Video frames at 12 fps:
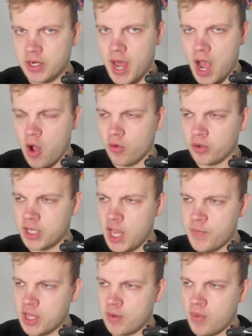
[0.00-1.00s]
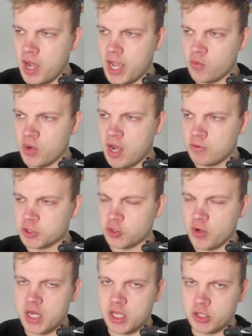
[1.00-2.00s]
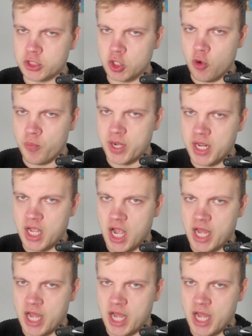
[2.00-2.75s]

Now, keeping in mind when I was creating this opening,